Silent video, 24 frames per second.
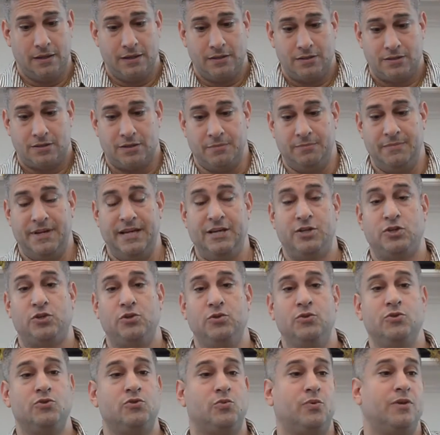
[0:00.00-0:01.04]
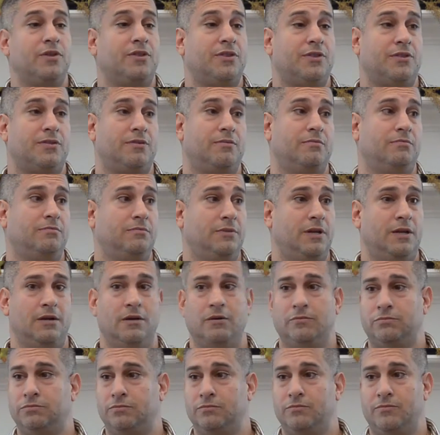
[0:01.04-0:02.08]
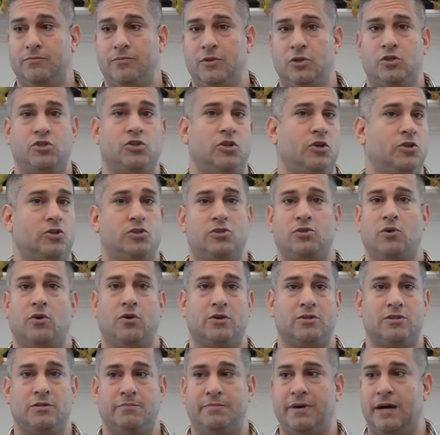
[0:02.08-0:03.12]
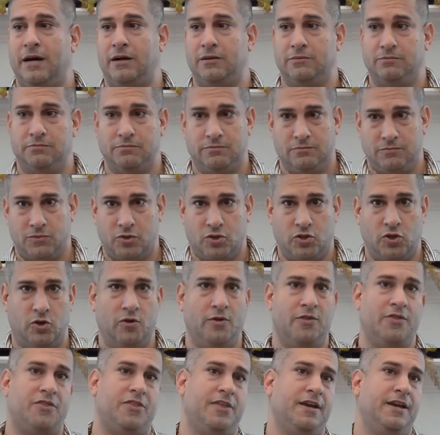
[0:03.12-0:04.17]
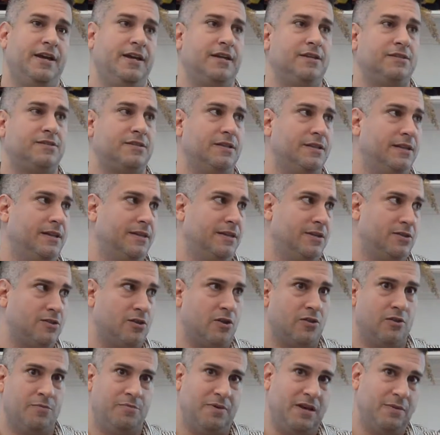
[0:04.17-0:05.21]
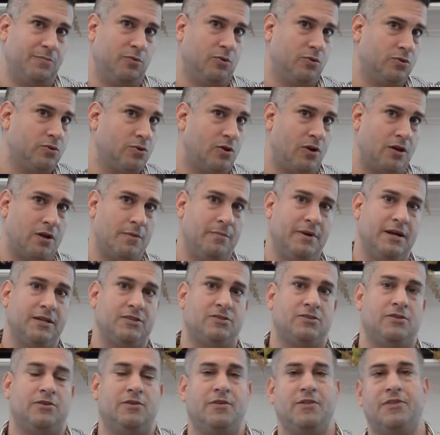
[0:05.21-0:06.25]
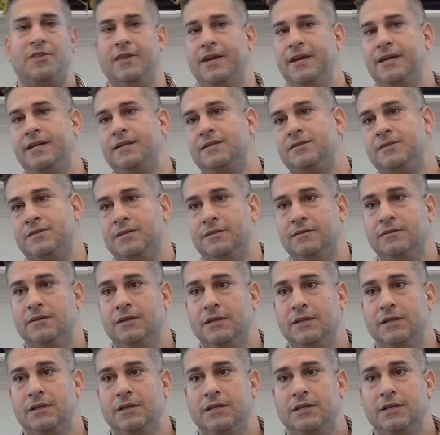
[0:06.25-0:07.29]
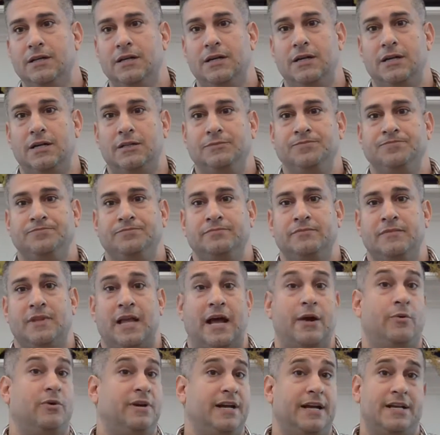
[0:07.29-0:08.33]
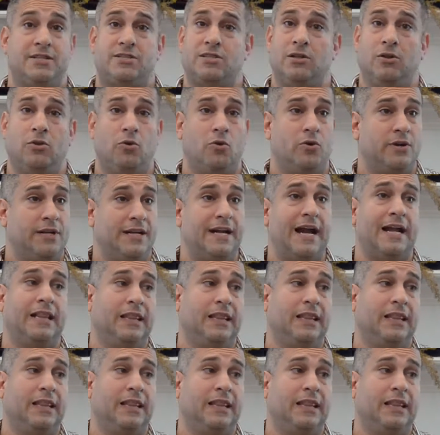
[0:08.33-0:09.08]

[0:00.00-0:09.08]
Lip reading: some issues with, the church talks about certain things, and then there's other people who talk about certain things, and I would ask the Lord, and I